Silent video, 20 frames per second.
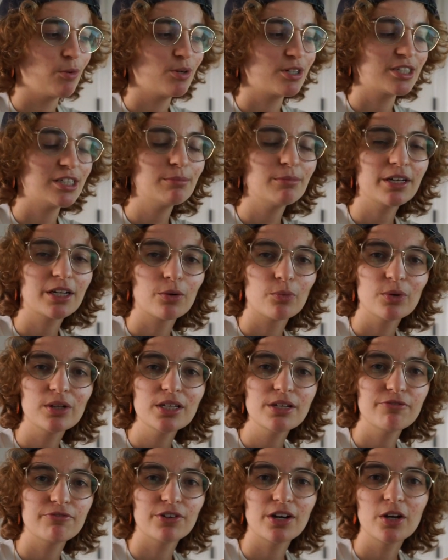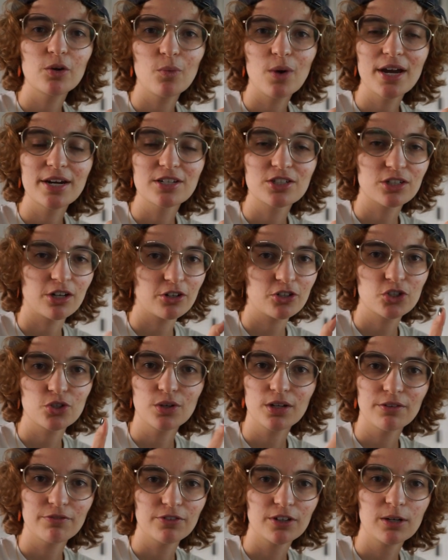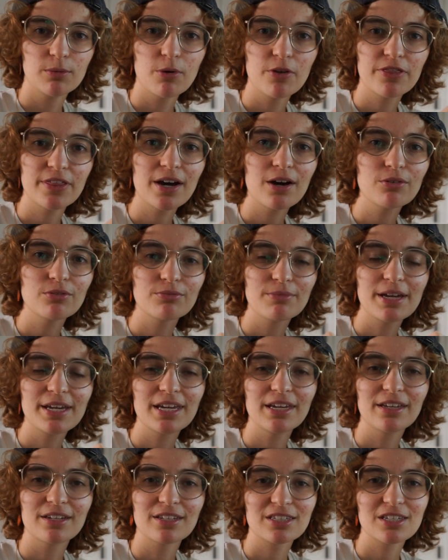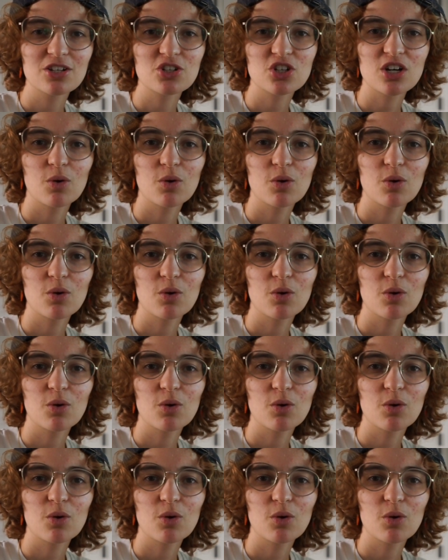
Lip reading: which seemed like a really fun way to start shooting film without making a decision